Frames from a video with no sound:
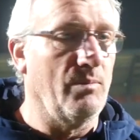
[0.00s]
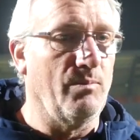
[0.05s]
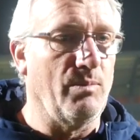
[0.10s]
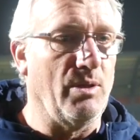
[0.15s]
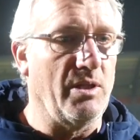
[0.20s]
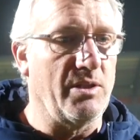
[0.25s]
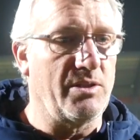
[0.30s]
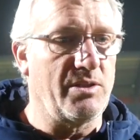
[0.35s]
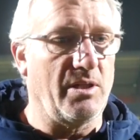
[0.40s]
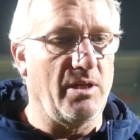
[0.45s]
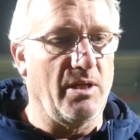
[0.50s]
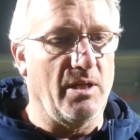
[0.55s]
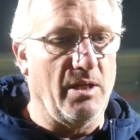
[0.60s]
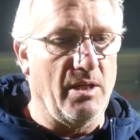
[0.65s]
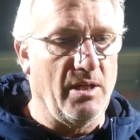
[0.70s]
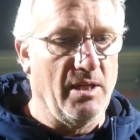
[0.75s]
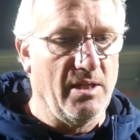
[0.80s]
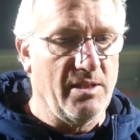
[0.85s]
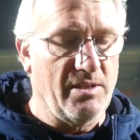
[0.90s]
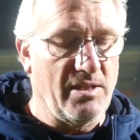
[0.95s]
but
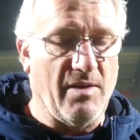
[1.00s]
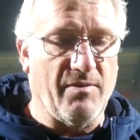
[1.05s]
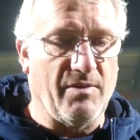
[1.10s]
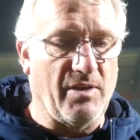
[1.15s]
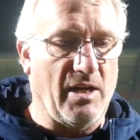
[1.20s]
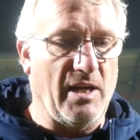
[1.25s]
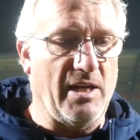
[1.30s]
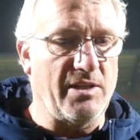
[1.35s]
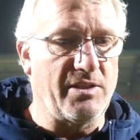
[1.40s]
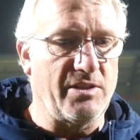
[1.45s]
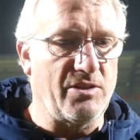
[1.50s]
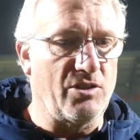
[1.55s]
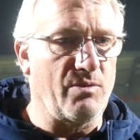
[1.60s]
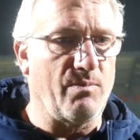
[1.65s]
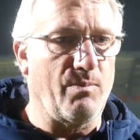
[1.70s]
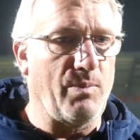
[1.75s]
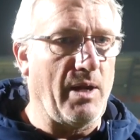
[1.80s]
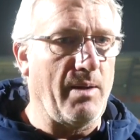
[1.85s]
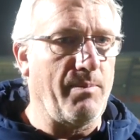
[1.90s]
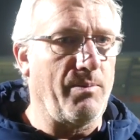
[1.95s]
nevertheless, it
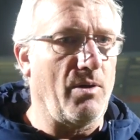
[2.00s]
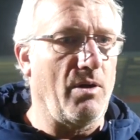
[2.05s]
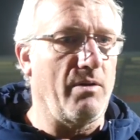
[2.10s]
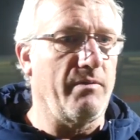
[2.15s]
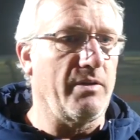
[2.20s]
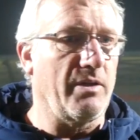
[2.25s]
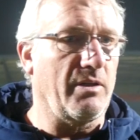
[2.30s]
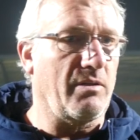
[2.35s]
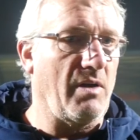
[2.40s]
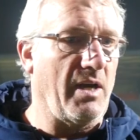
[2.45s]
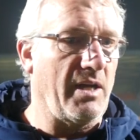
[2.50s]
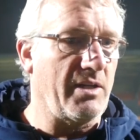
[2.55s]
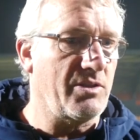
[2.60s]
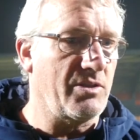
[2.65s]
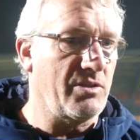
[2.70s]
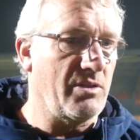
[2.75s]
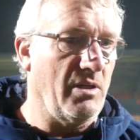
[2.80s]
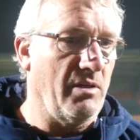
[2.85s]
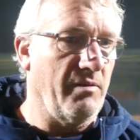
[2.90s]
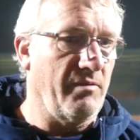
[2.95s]
doesn't paper over the
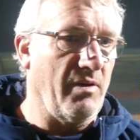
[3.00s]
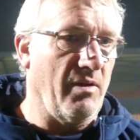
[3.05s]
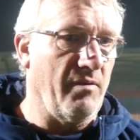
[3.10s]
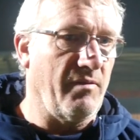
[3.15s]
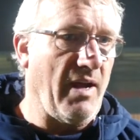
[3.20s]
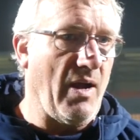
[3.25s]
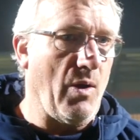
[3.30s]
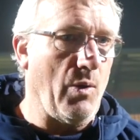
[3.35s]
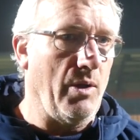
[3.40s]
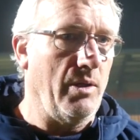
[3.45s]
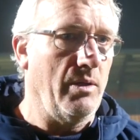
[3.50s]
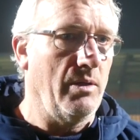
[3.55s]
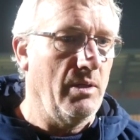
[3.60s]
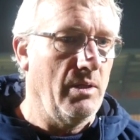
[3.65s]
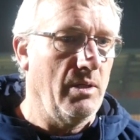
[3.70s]
cracks of our